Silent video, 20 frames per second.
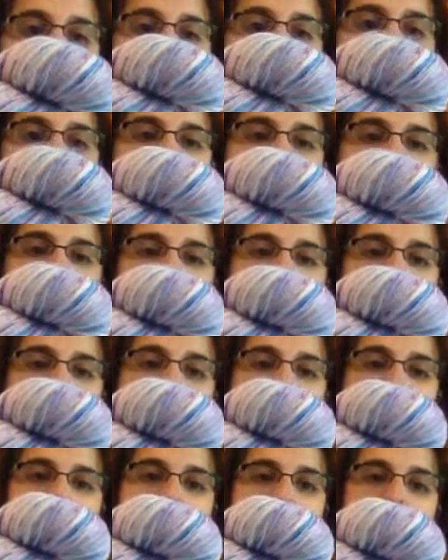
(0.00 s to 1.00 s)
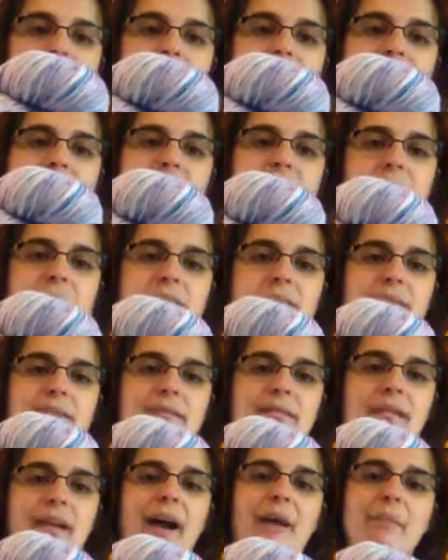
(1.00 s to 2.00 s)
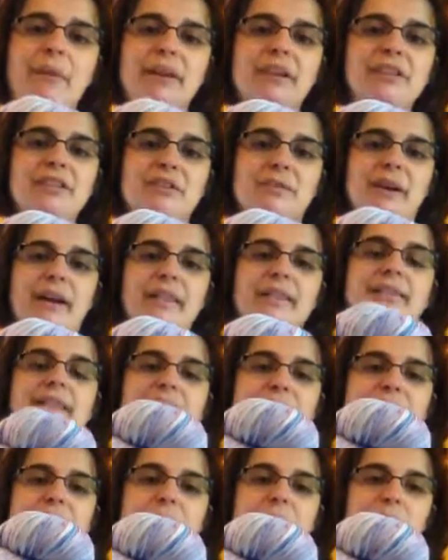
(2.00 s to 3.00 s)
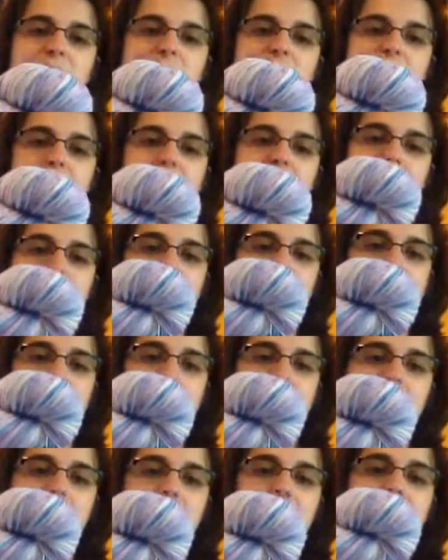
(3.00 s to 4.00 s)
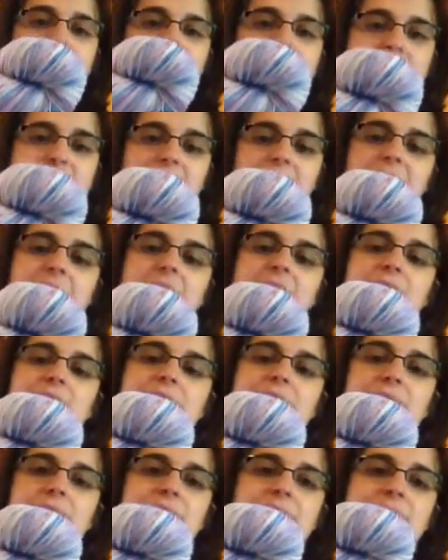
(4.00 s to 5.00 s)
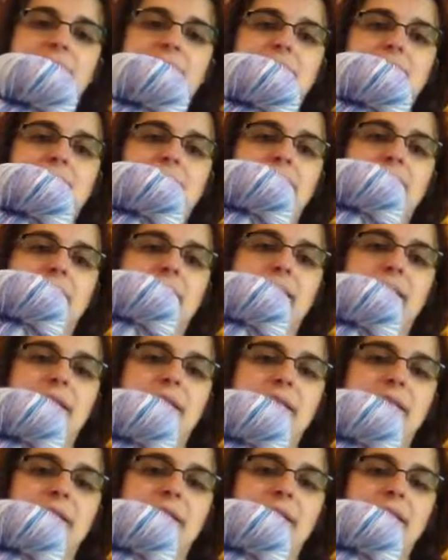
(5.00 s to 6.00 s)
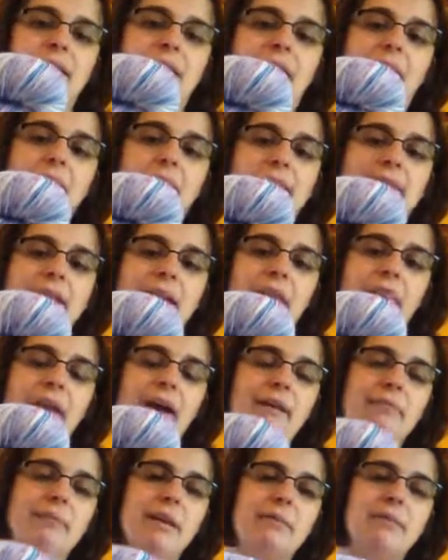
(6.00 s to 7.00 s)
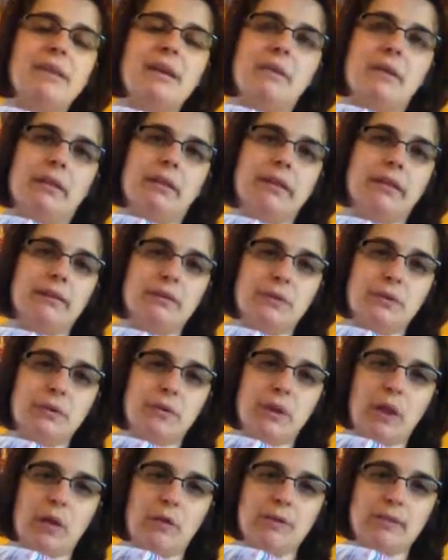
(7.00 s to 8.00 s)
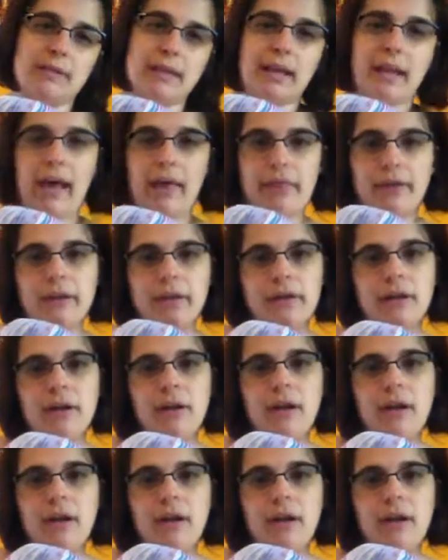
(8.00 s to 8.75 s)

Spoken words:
that'll look really nice. I'm going to do it. That's what I'm going to do. I've decided. I thought maybe they were a little too close together,